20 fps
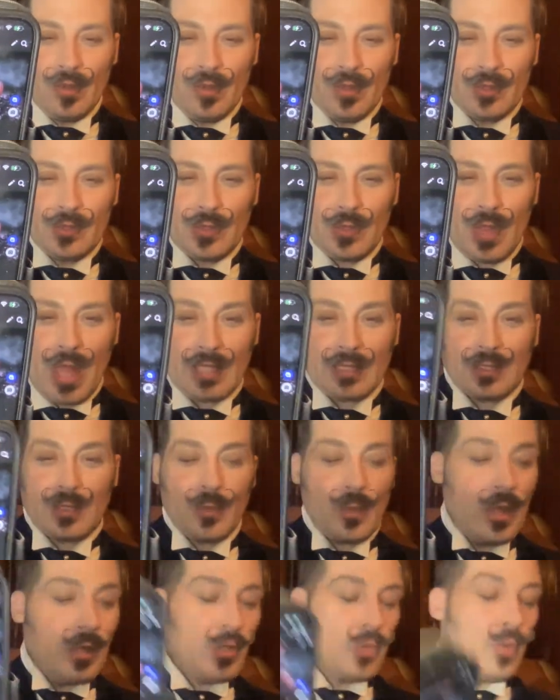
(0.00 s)
So that's the
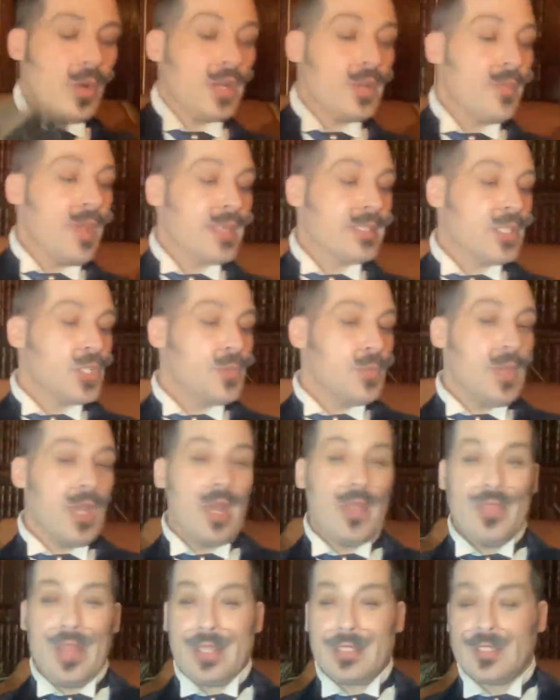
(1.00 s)
one you want to message me
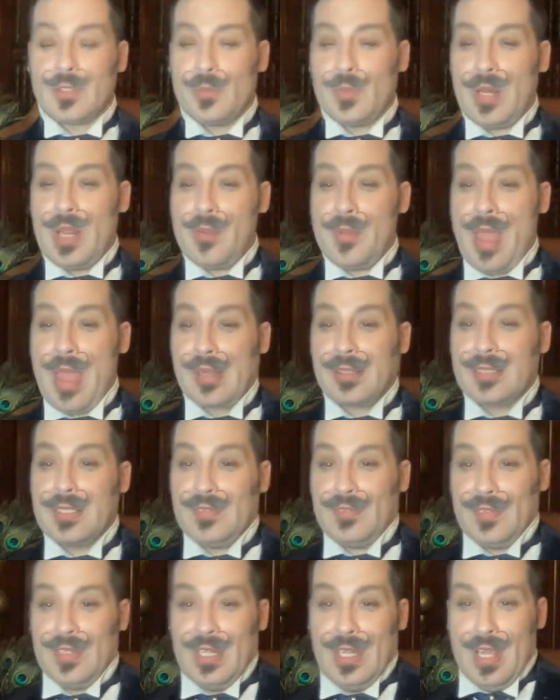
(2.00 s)
on. That's the one I'm
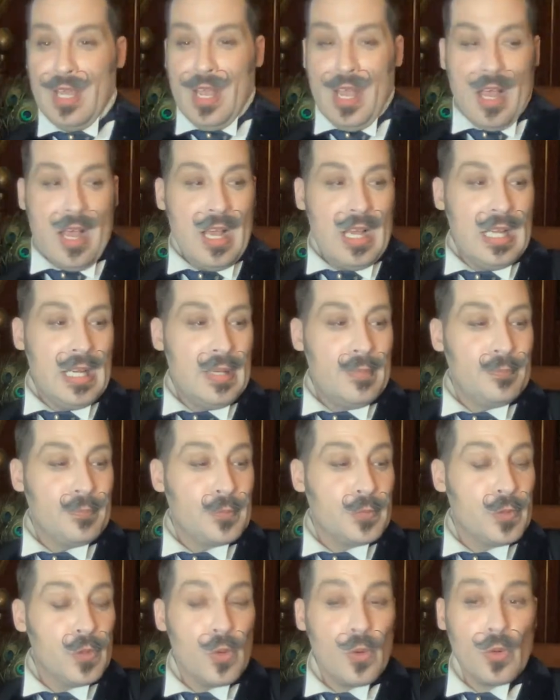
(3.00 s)
active. A
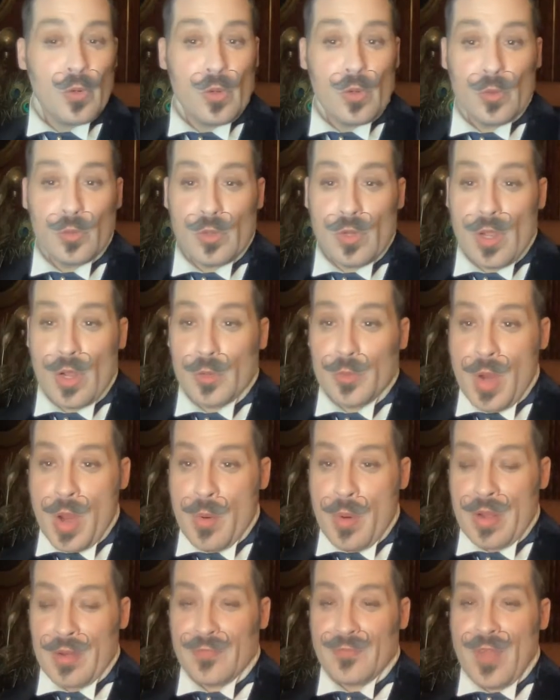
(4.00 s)

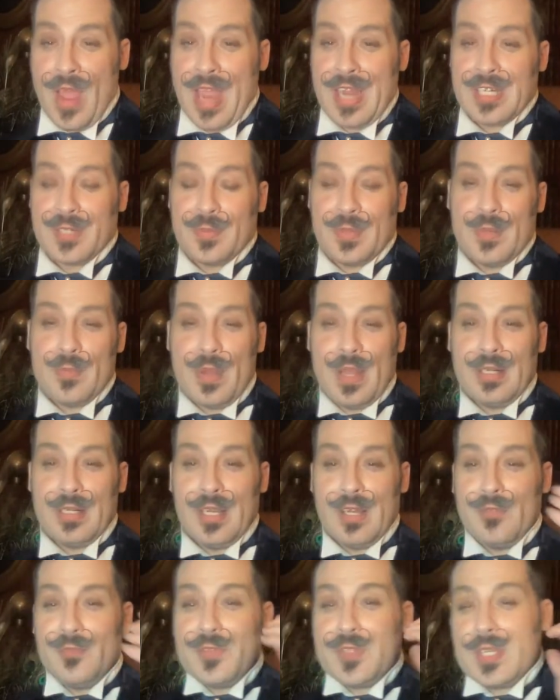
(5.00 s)
great way to find me, my
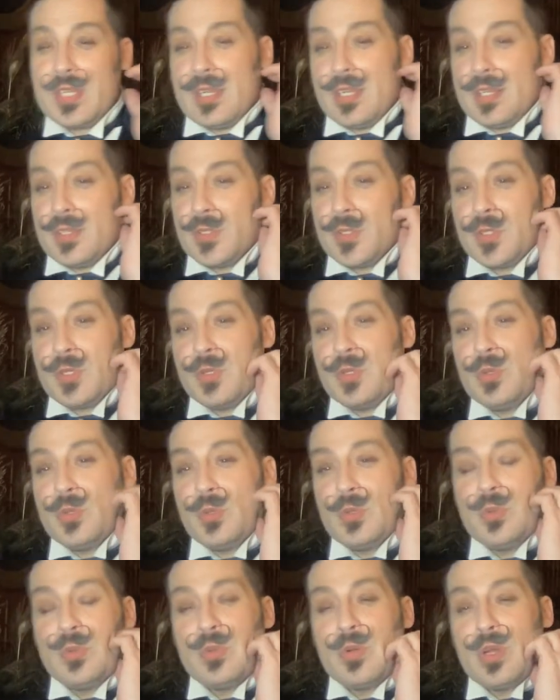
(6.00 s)
loves, is
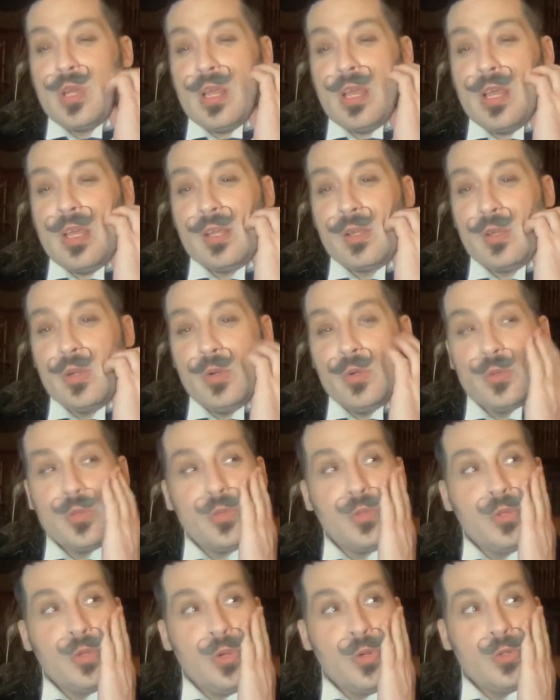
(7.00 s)
to go
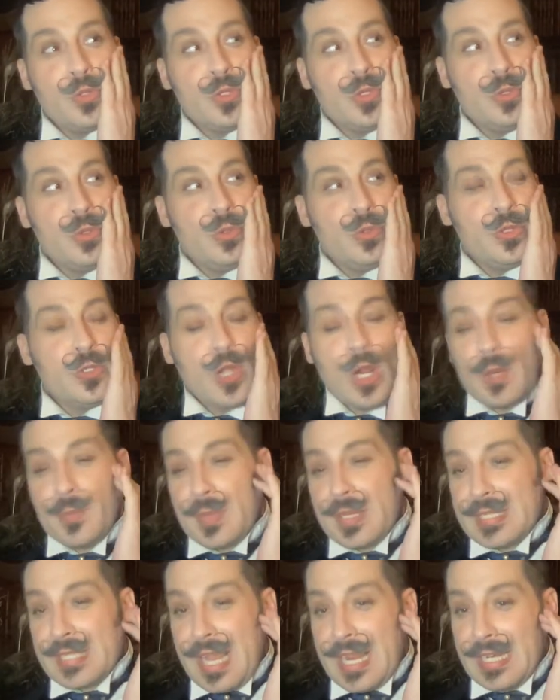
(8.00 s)
to
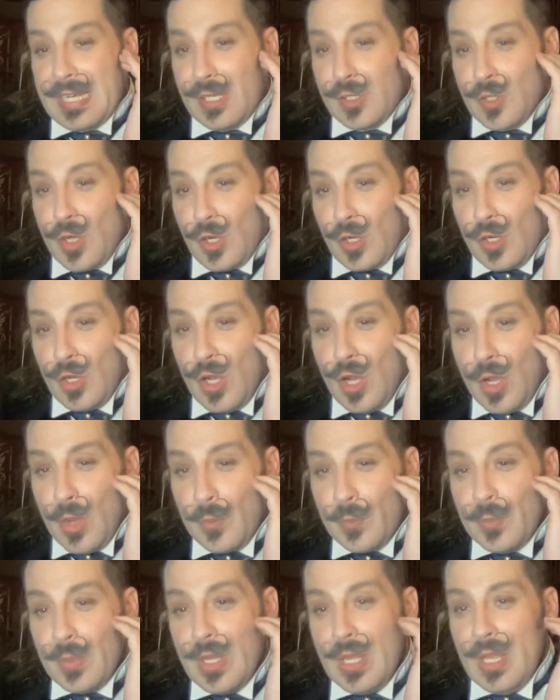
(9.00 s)

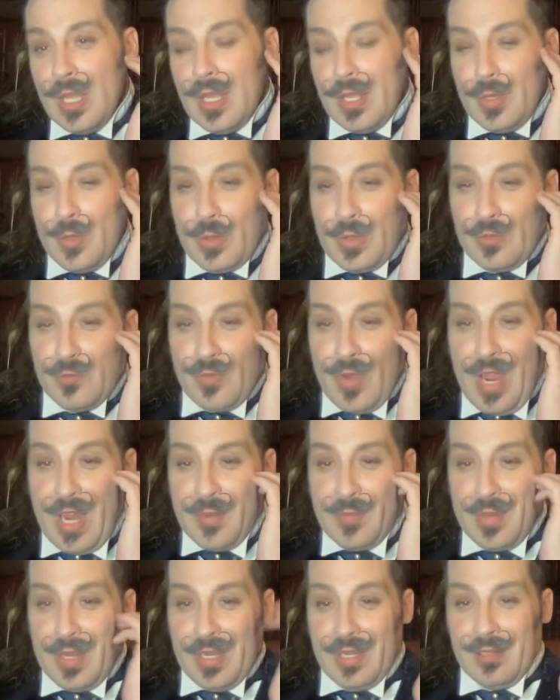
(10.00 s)
thegentlemanpsychic.com. You can
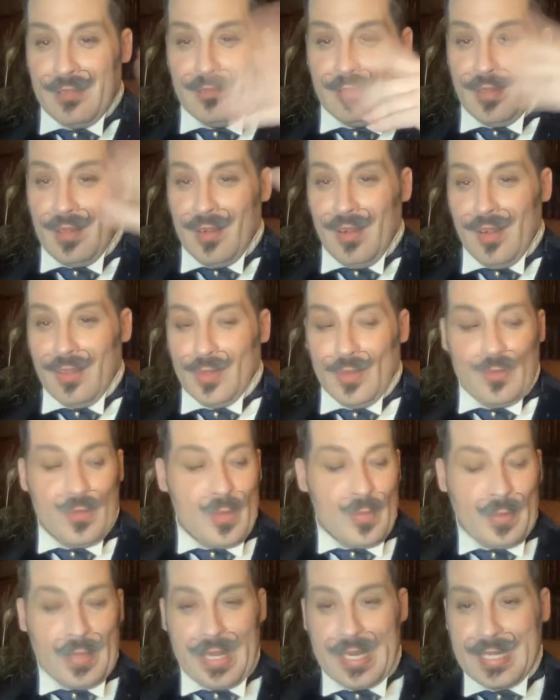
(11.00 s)
find me all over
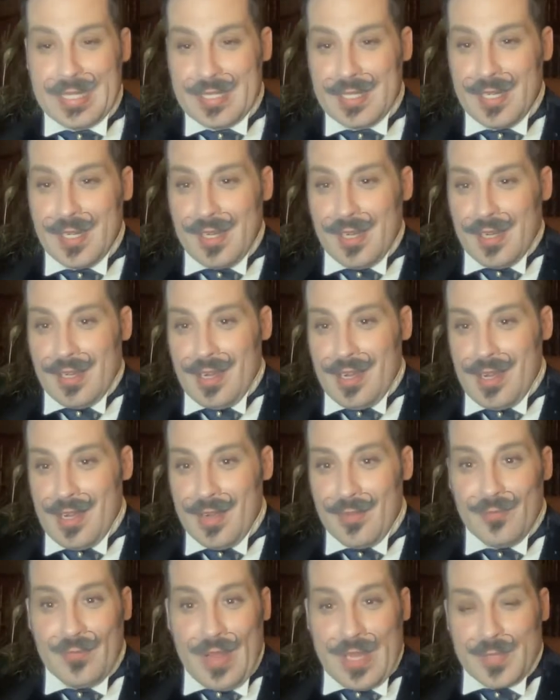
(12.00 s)
the place.
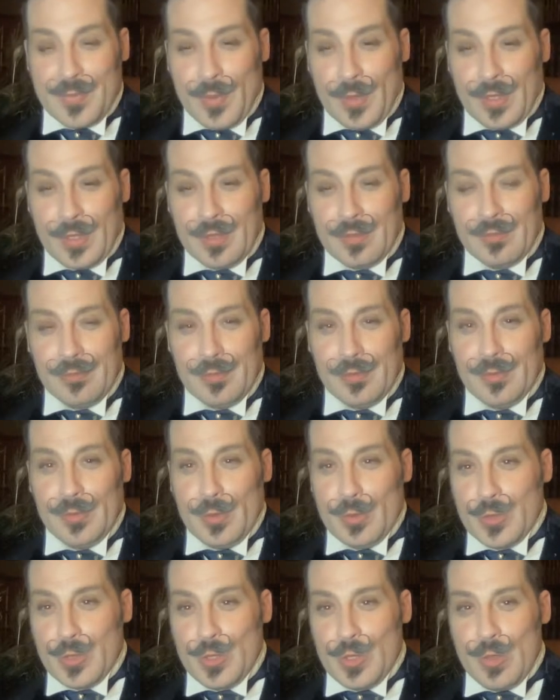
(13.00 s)
Facebook,
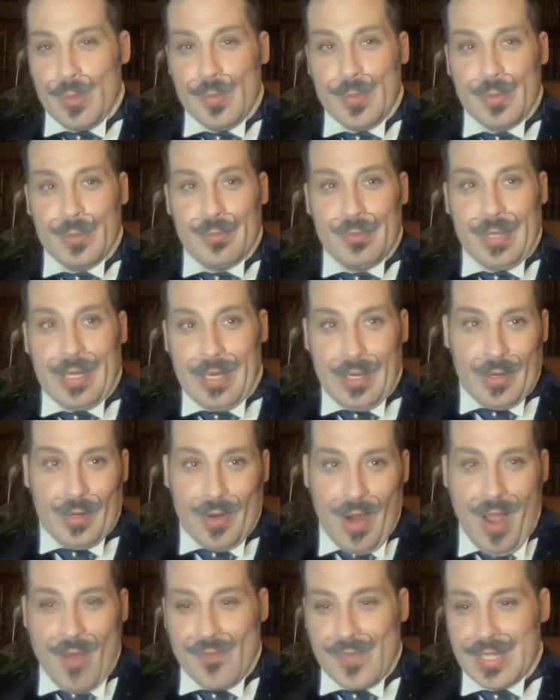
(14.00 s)
YouTube,
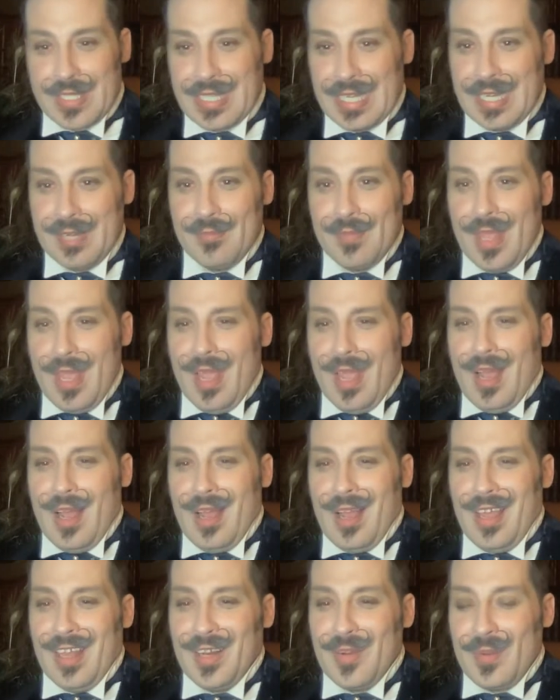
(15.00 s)
here, obviously.
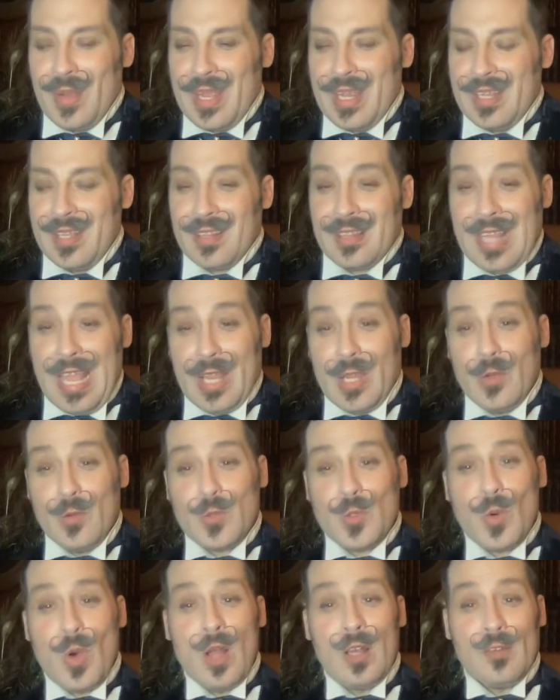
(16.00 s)
Anyway, thank you
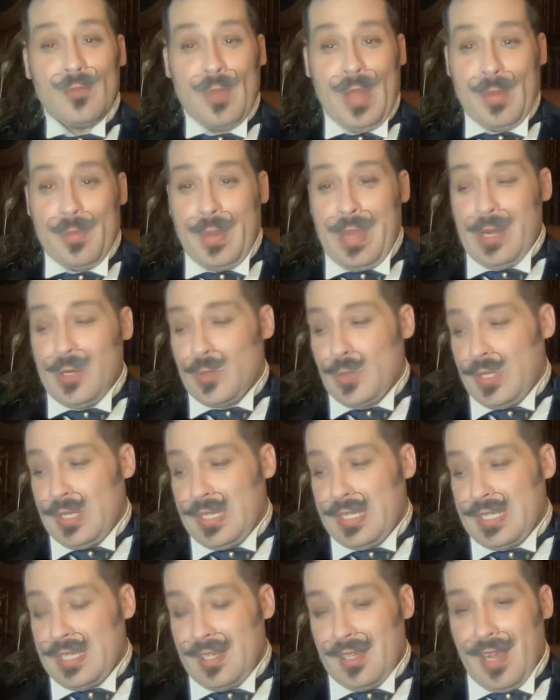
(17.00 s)
to all of my
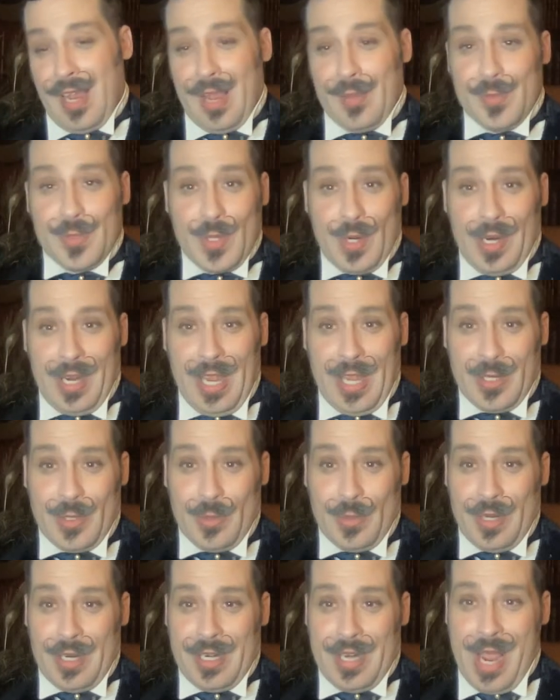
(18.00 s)
patrons. I'm sorry I
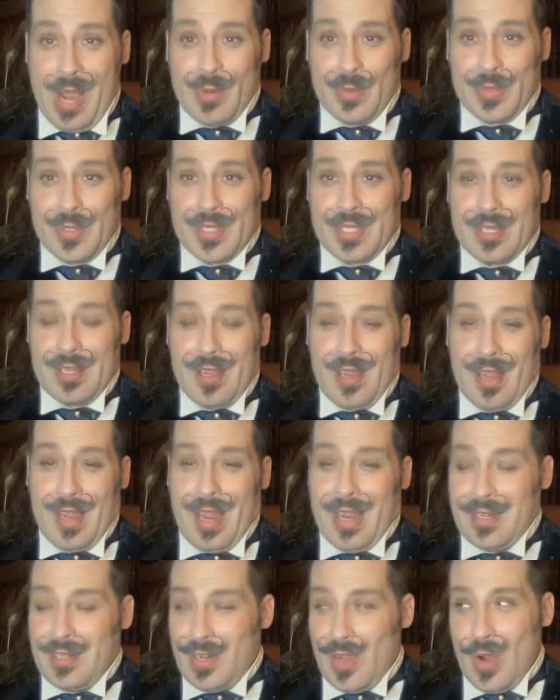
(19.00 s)
don't announce.
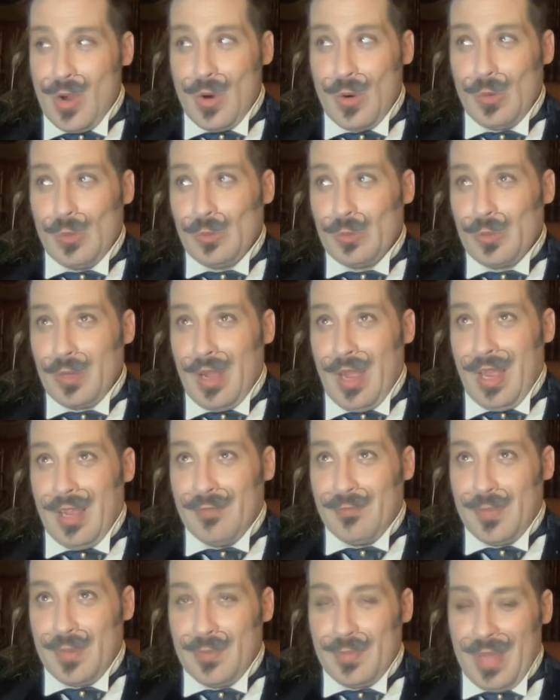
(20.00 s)
I know
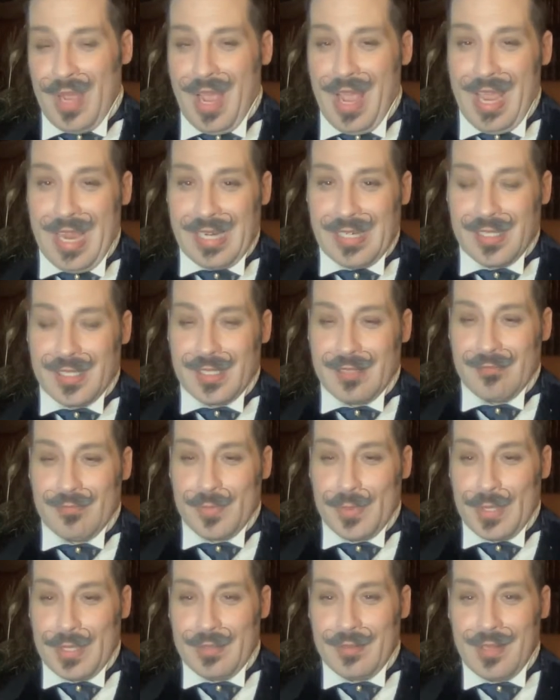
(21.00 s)
I've been behind,
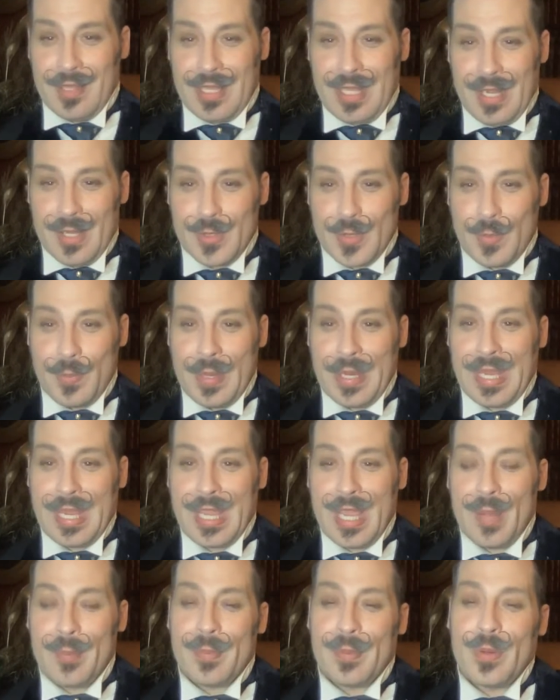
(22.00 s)
but things are
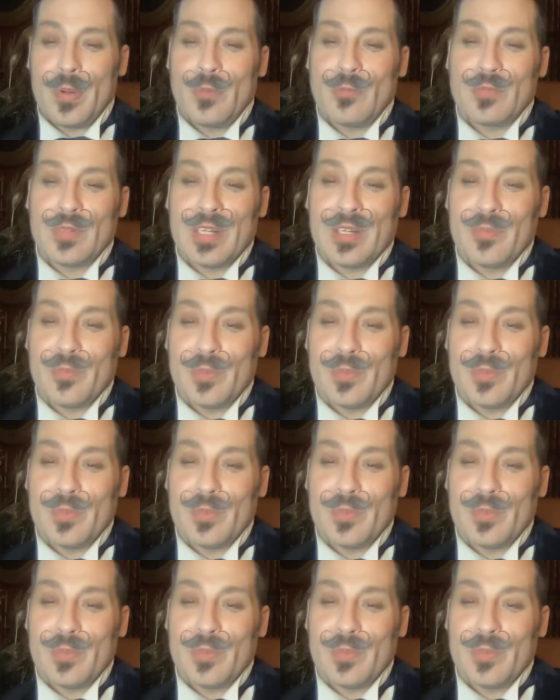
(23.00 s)
picking up and hopefully